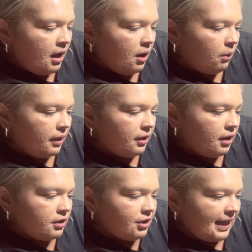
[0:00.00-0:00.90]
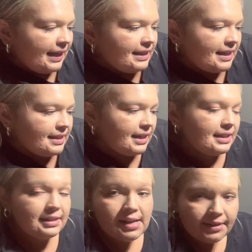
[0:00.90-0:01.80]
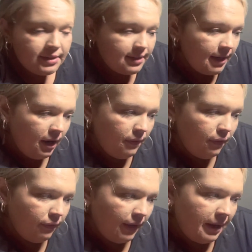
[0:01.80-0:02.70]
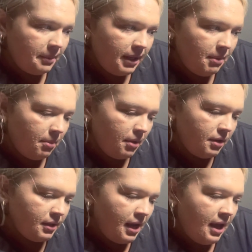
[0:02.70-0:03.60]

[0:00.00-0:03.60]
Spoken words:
whether genetic testing is necessary for family members